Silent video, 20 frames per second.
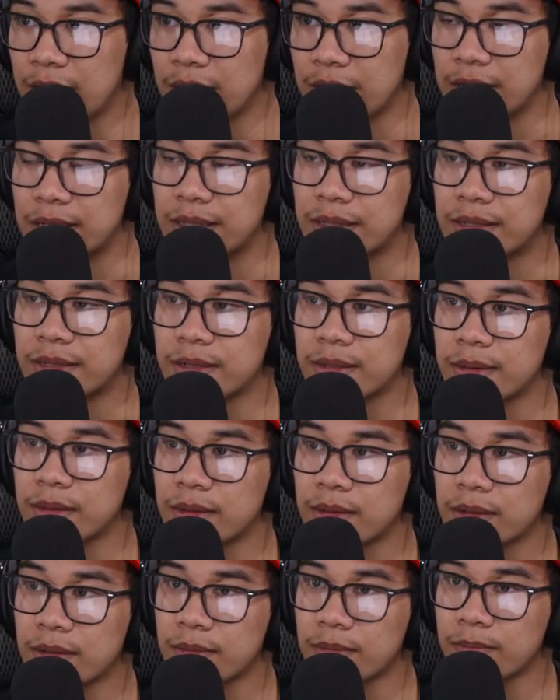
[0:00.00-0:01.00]
is
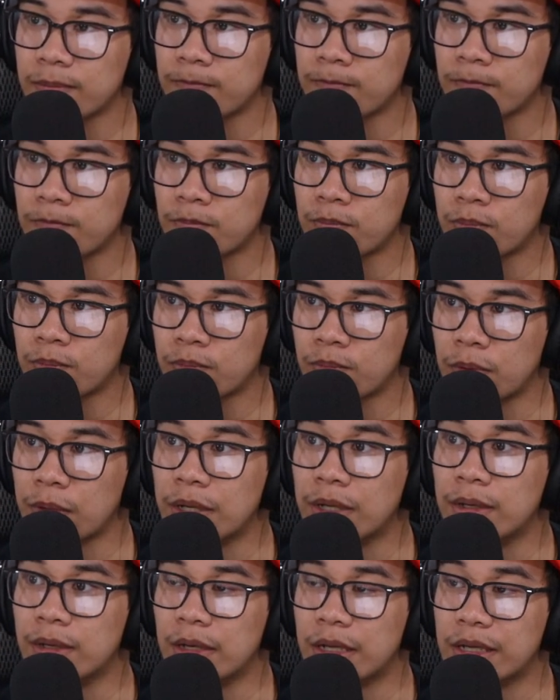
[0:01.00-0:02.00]

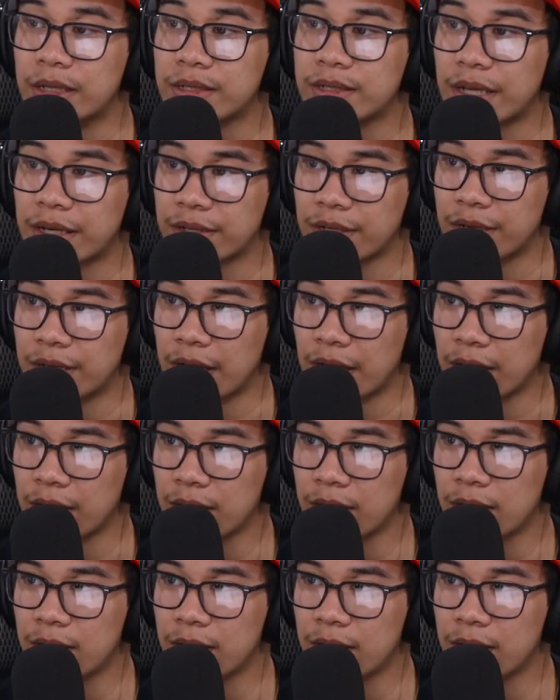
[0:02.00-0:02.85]
sent to die.